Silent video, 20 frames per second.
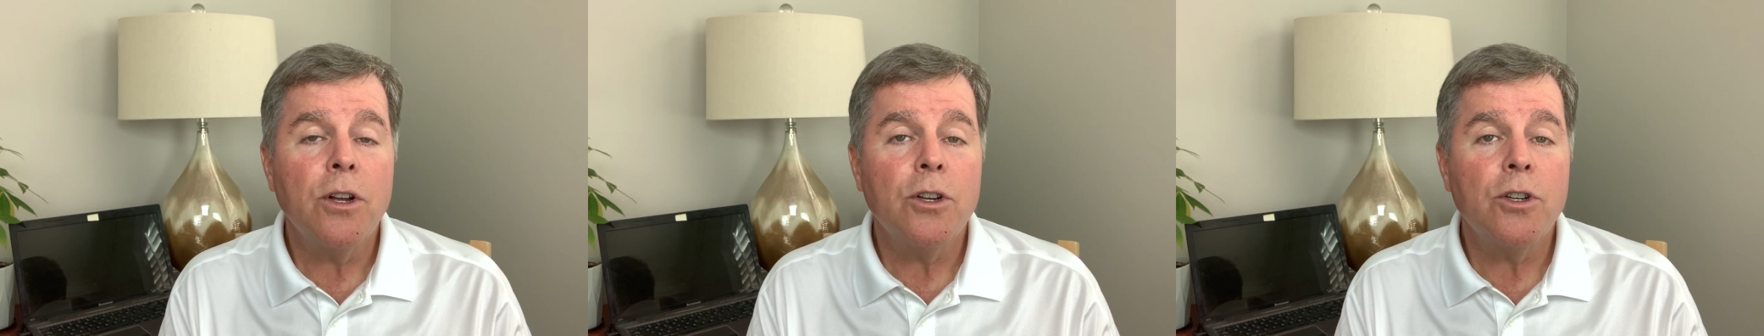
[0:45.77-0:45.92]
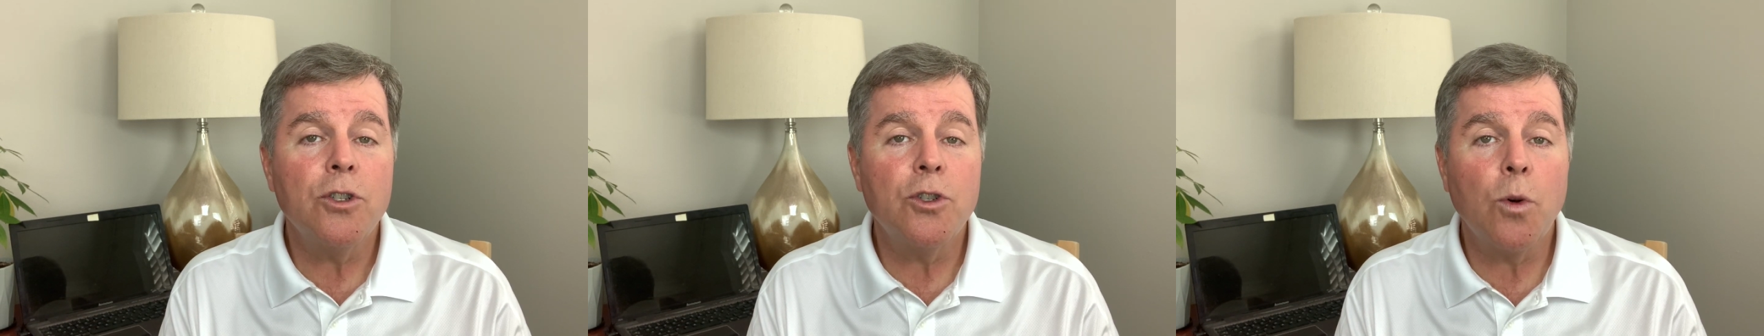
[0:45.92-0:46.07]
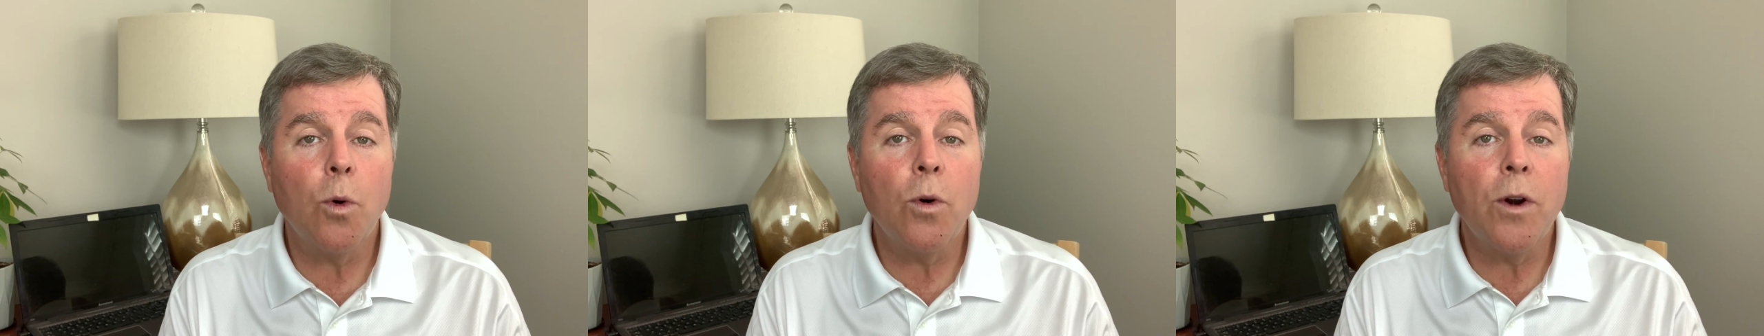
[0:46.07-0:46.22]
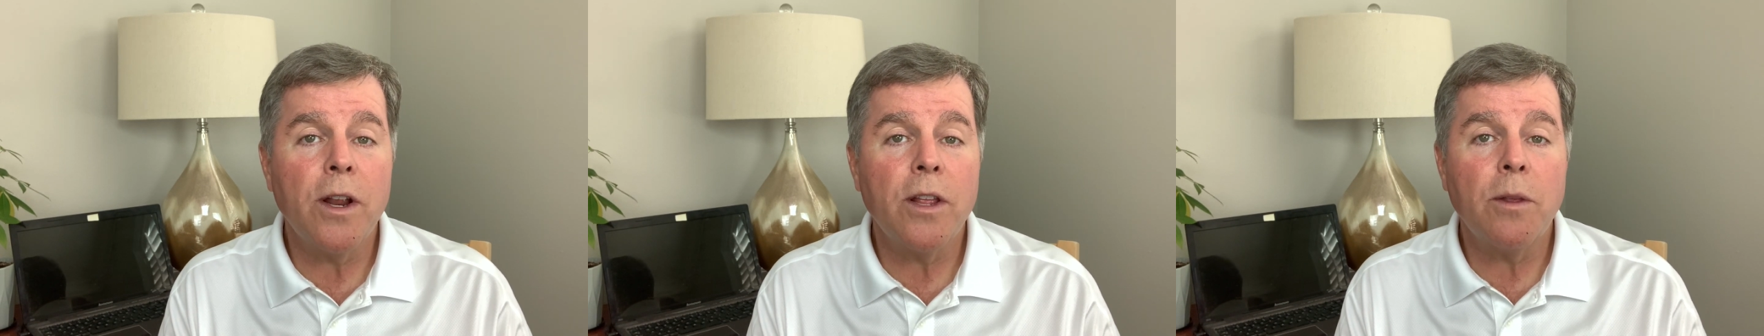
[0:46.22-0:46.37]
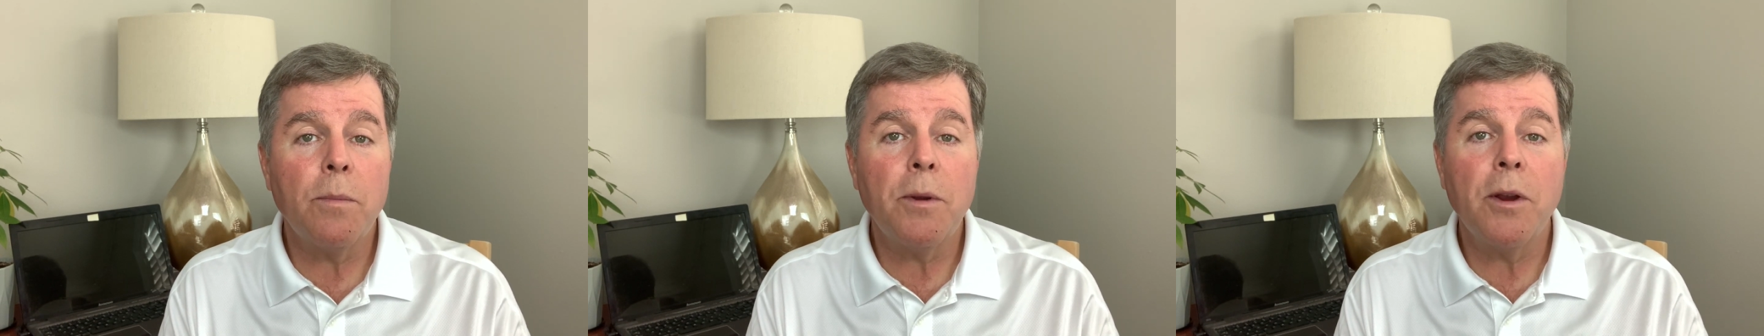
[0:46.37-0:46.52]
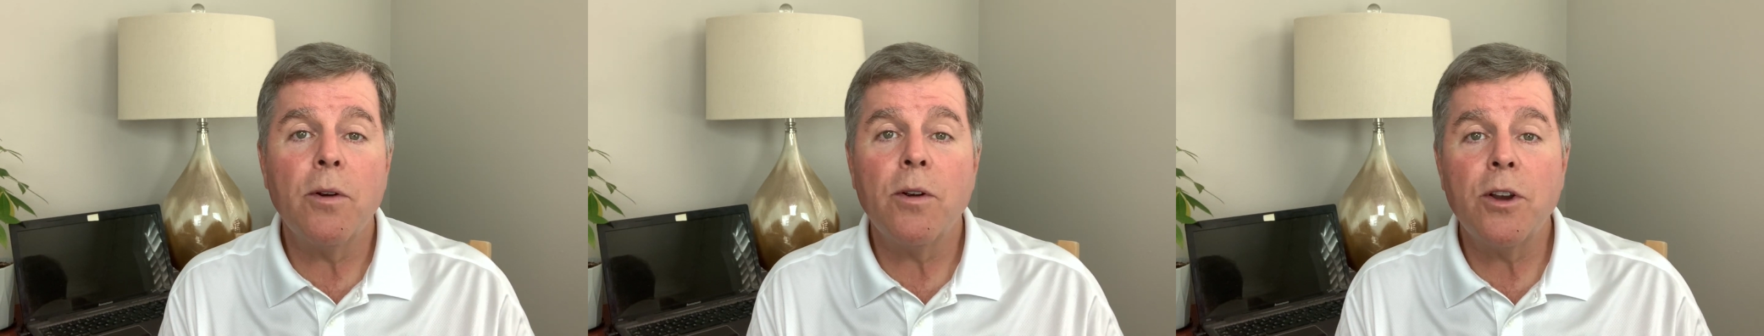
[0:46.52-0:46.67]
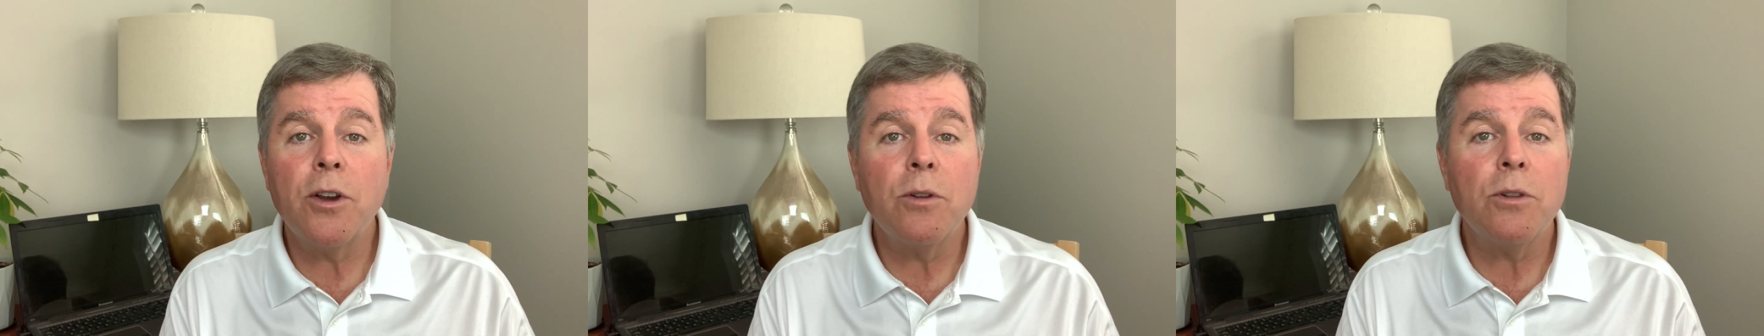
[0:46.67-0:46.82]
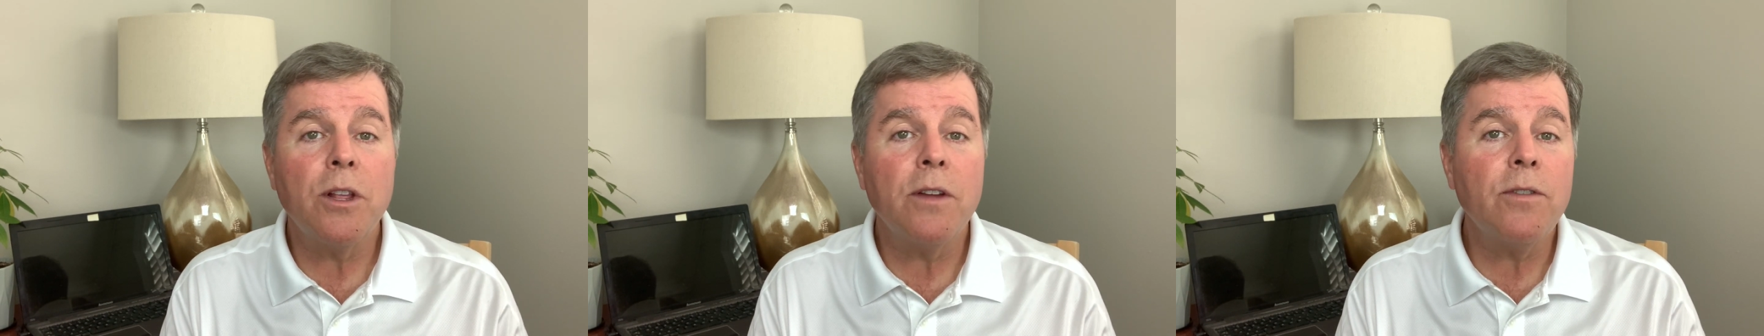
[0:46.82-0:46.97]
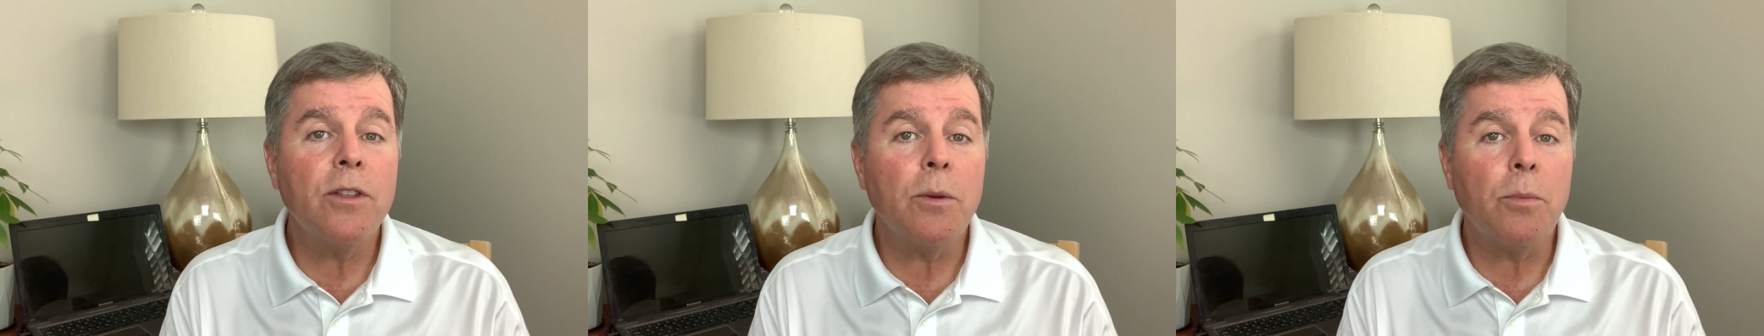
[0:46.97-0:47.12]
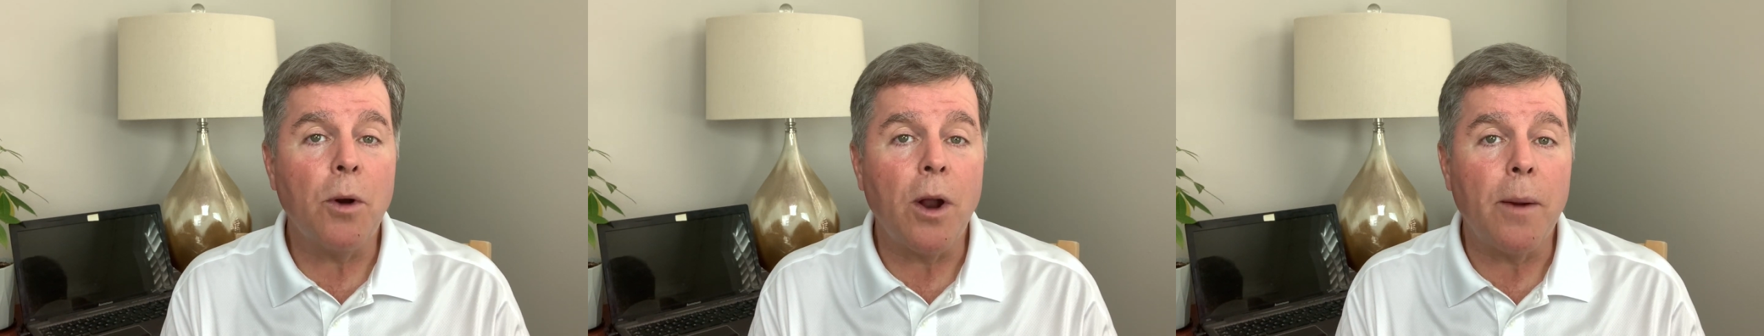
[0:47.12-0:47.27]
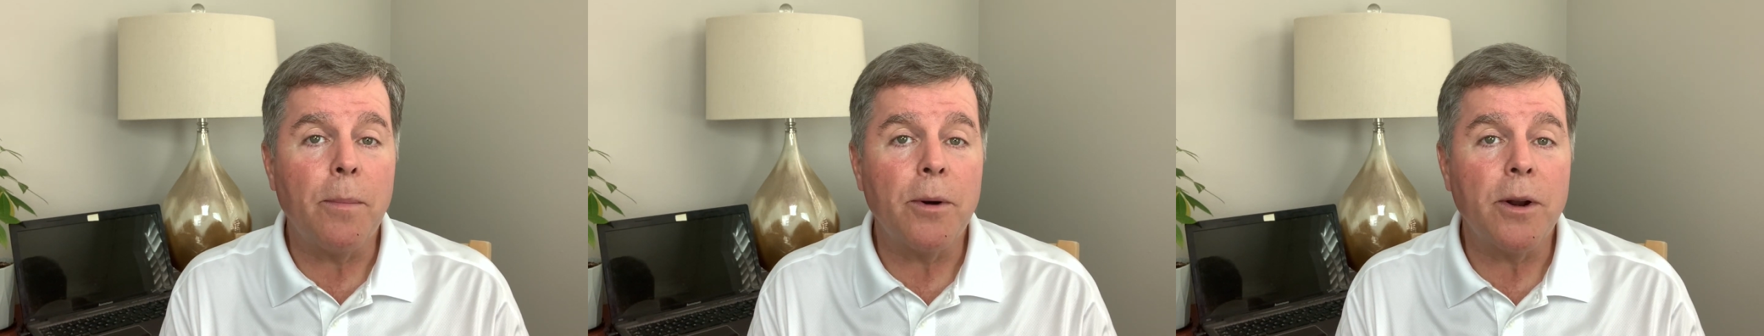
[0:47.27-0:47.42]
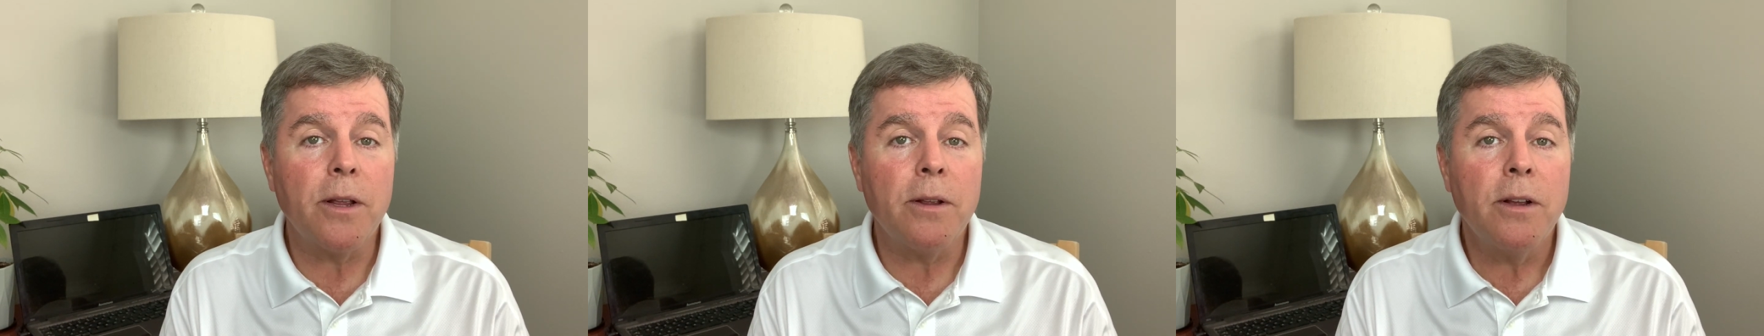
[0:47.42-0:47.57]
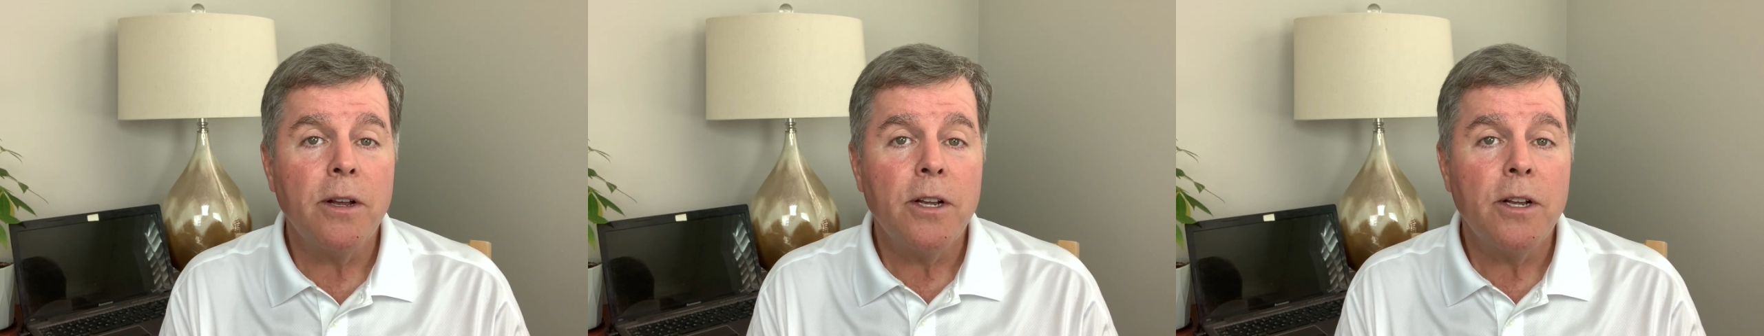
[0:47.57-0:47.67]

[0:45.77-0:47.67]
during the period you live in the property.